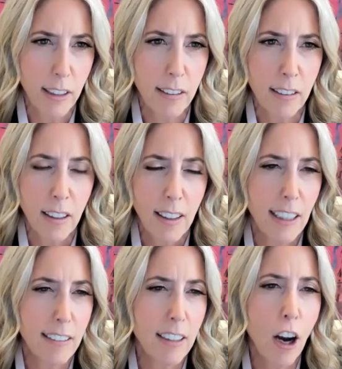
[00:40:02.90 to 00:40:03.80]
It's
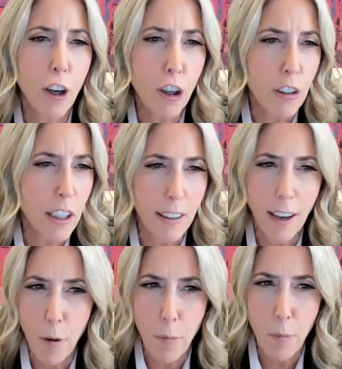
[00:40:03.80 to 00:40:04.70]
hungry and
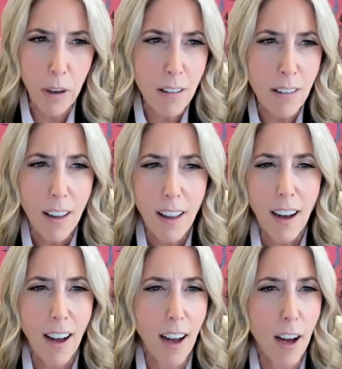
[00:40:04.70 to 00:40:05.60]
humble,
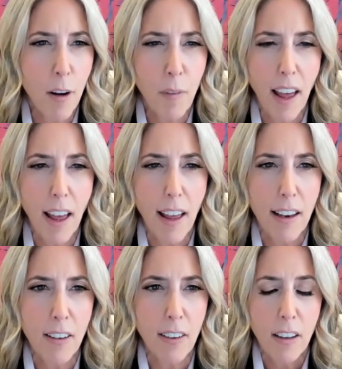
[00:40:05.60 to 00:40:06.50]

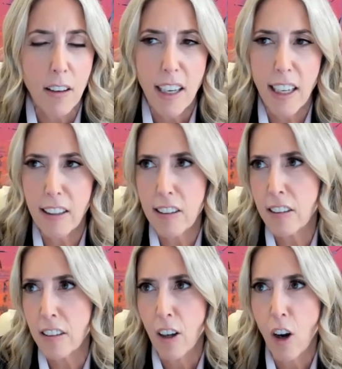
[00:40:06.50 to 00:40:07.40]
and
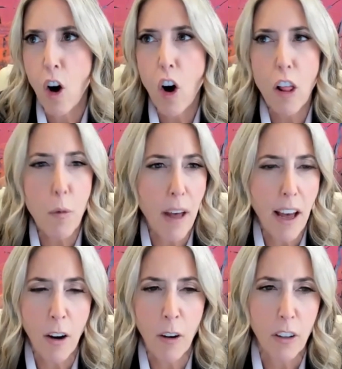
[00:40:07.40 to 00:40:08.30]
it's all
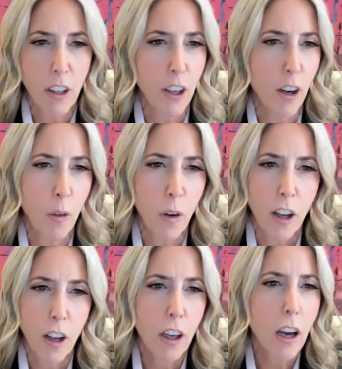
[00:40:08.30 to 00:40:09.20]
about,
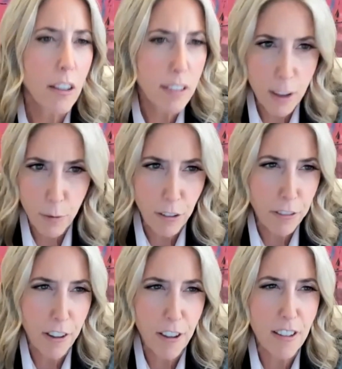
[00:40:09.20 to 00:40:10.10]
customer
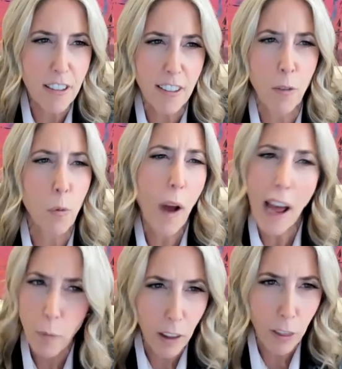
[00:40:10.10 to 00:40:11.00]
first and
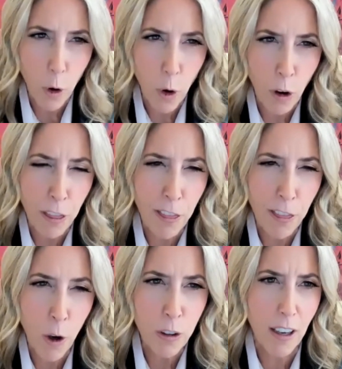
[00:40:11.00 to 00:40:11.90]
wowing
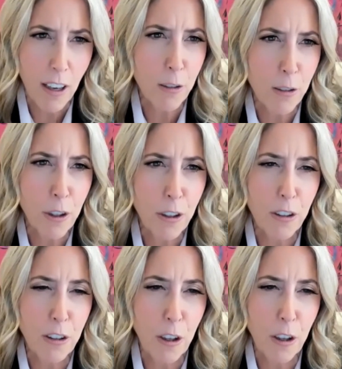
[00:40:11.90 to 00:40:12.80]
those customers.
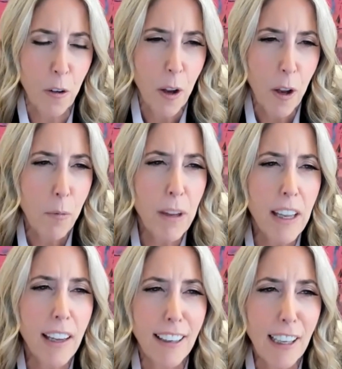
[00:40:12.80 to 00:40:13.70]
And so
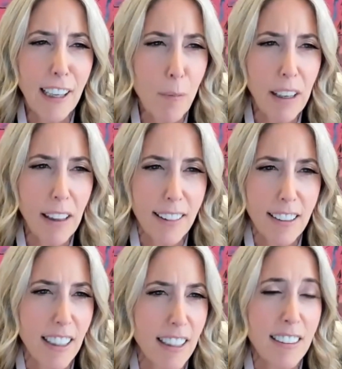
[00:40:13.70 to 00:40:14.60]
being in a company like
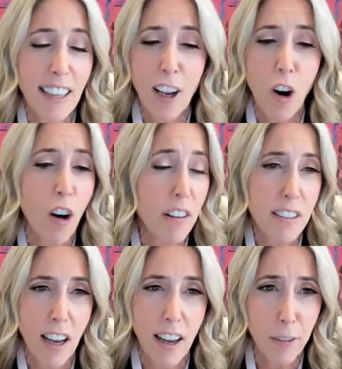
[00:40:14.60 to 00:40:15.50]
this, I say all the
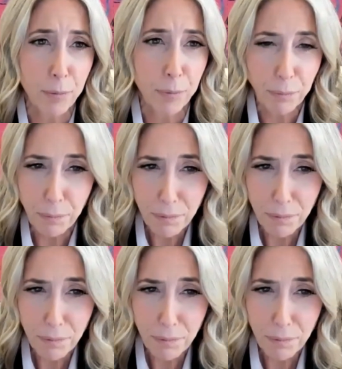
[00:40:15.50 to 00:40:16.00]
time,